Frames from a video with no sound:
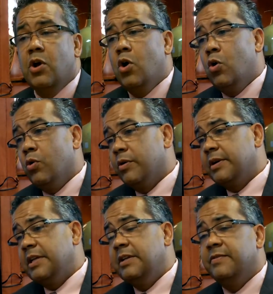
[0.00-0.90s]
or
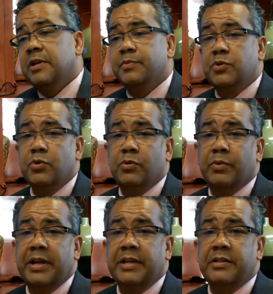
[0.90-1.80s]
even up to a
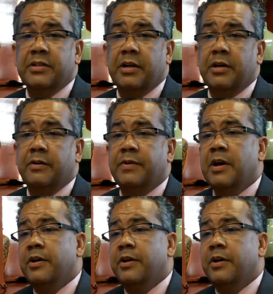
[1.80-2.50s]
range of